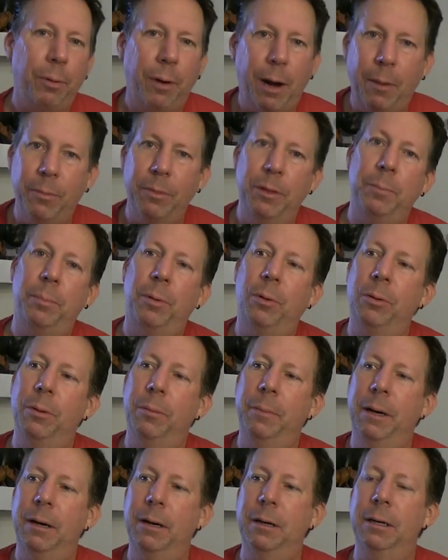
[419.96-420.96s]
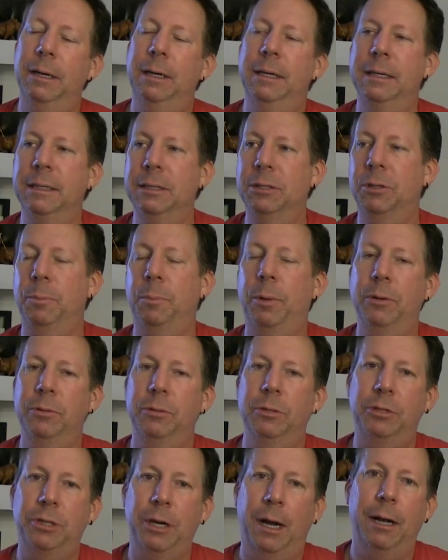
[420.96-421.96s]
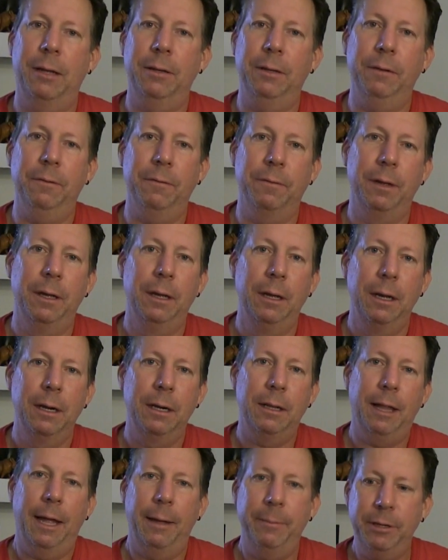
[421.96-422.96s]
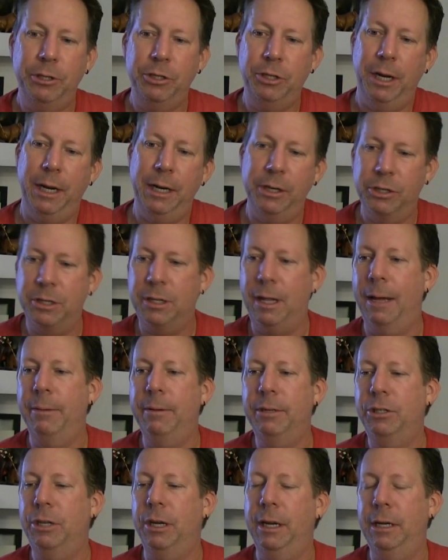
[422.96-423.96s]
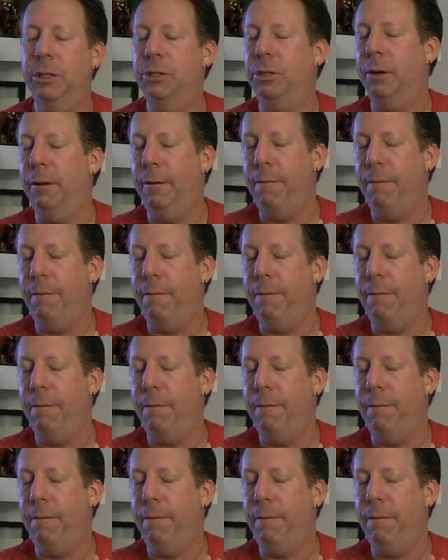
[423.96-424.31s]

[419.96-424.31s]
problem with the polar bear, it is the poster child of climate change. Climate change,